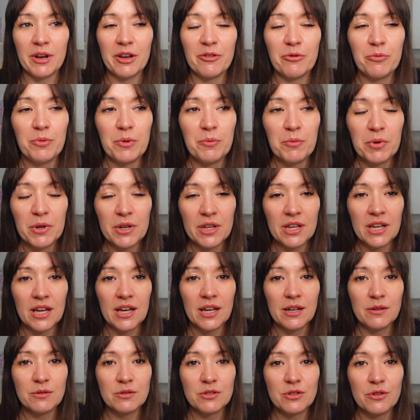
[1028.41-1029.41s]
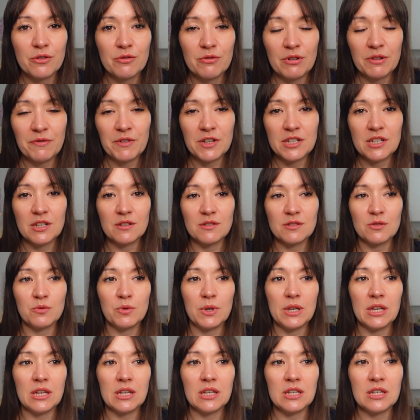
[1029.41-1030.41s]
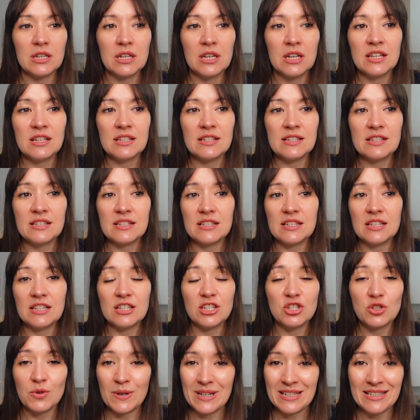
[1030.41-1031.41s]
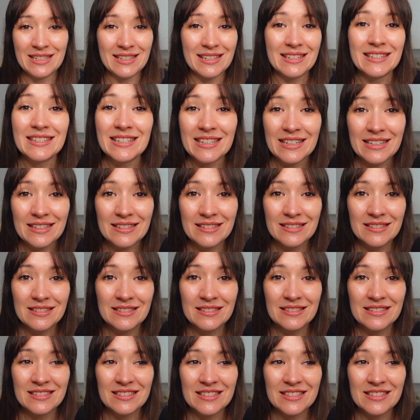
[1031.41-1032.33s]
I've been putting out 3 videos a week since 2019.